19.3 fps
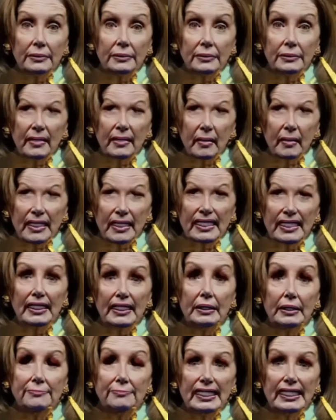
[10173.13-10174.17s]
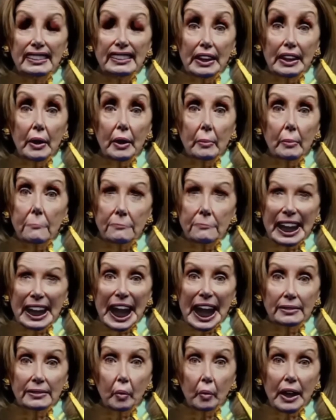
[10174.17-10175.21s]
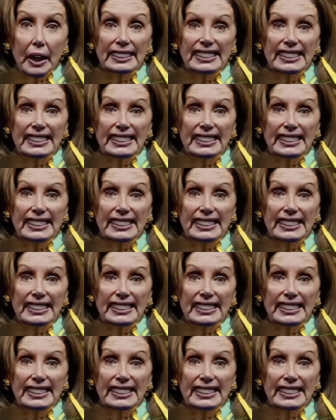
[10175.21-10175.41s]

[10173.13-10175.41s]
Oh, I'm so mad right now.